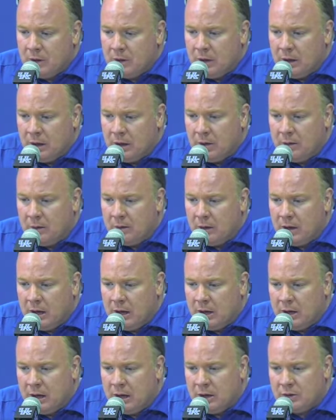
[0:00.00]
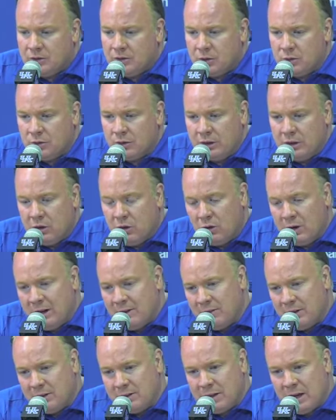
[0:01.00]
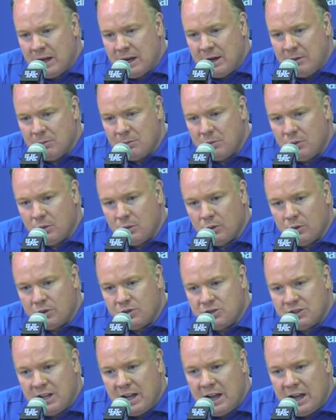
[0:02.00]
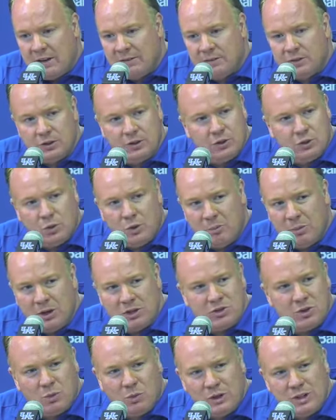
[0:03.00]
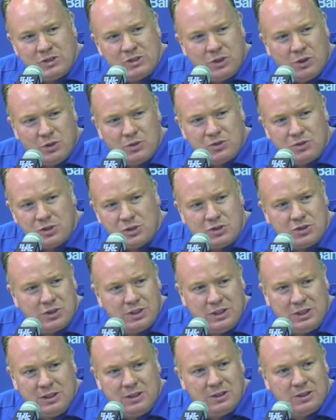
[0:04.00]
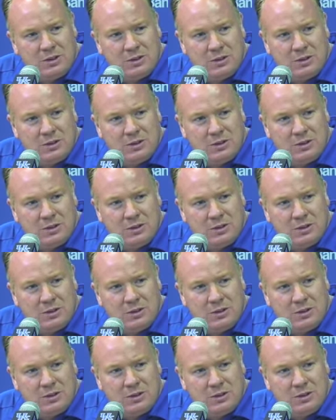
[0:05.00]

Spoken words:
I certainly don't have the time or the staff to do a bunch of research to see